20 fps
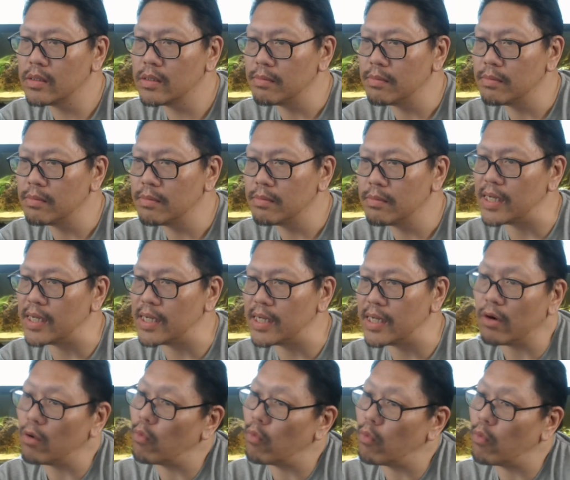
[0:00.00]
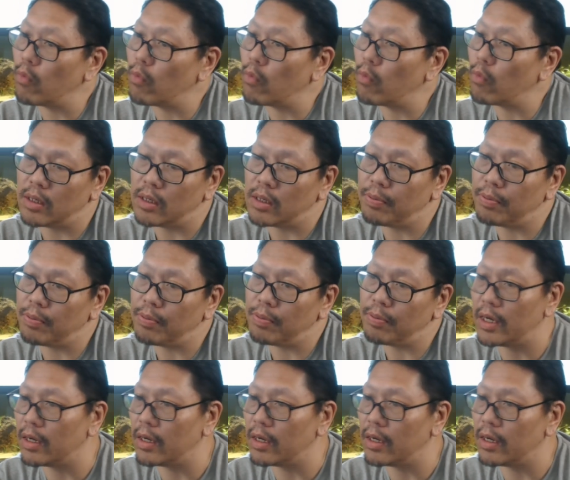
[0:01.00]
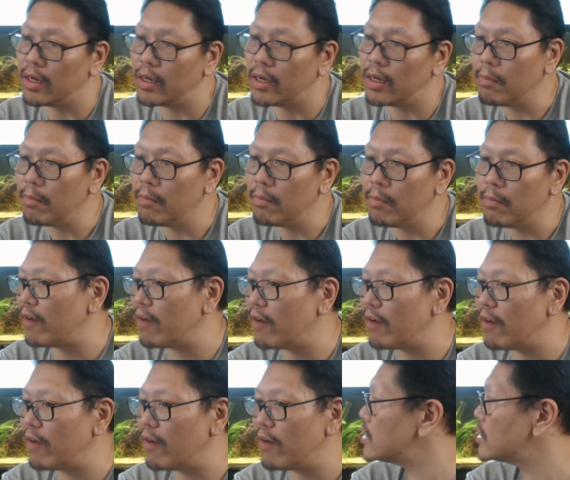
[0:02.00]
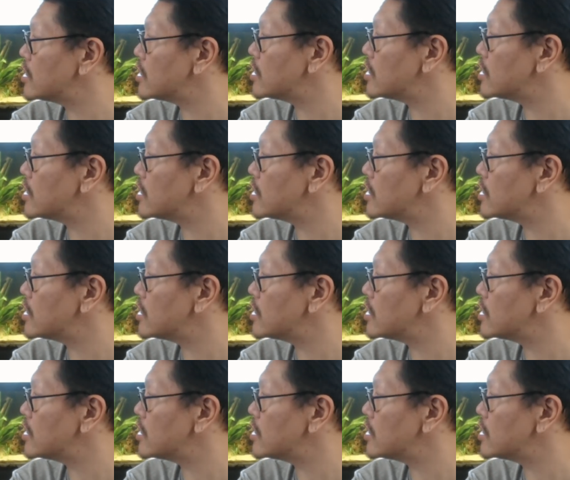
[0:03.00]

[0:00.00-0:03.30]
That's it. I don't know what else you're going to put in there. But 5 or 6 is